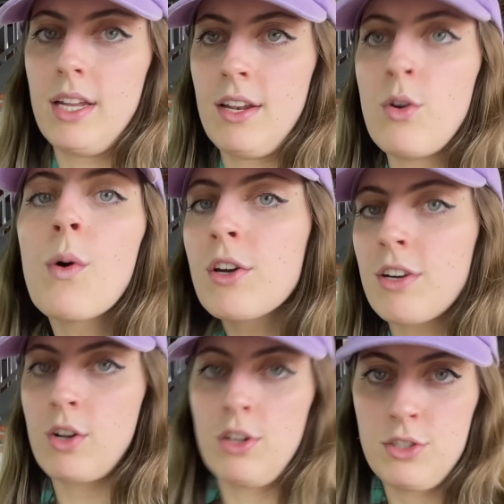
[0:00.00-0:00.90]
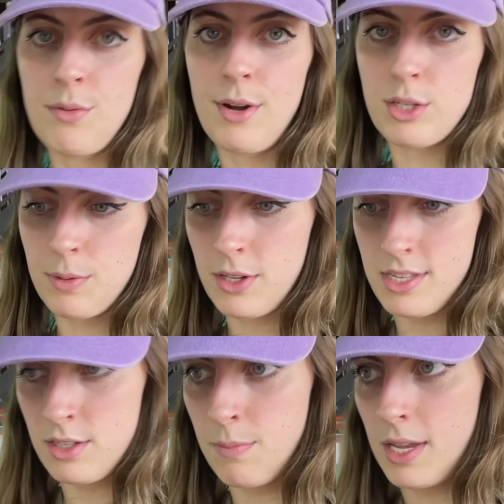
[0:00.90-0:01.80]
No wonder it costs so much, because this
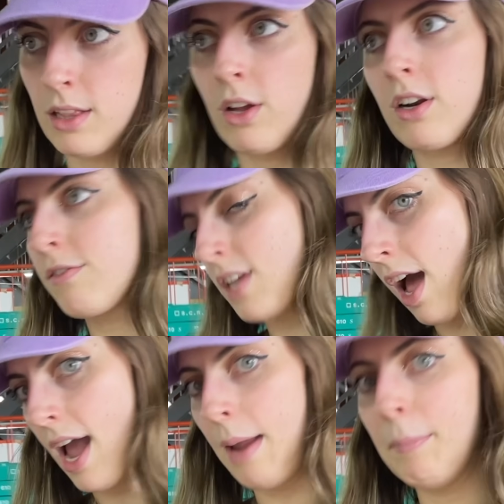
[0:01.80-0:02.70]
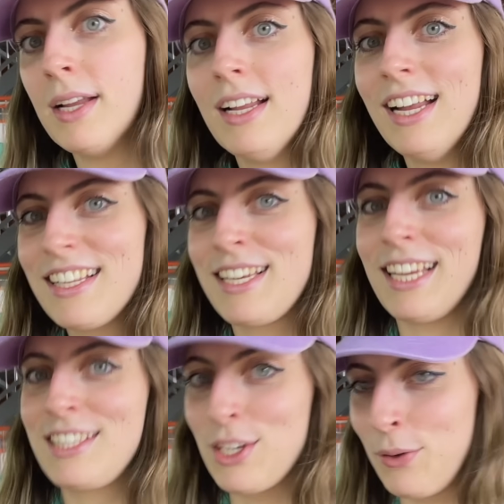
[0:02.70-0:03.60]
would be a lot of time to
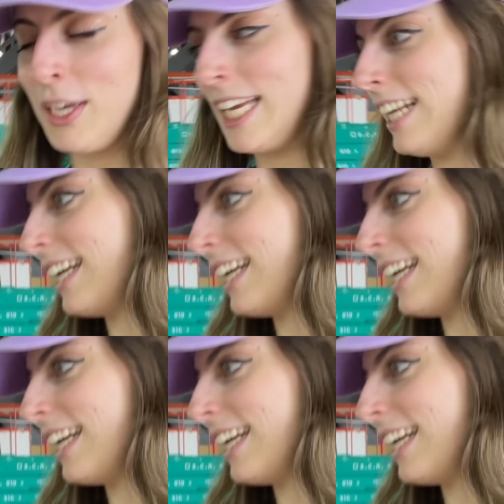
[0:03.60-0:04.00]
do it.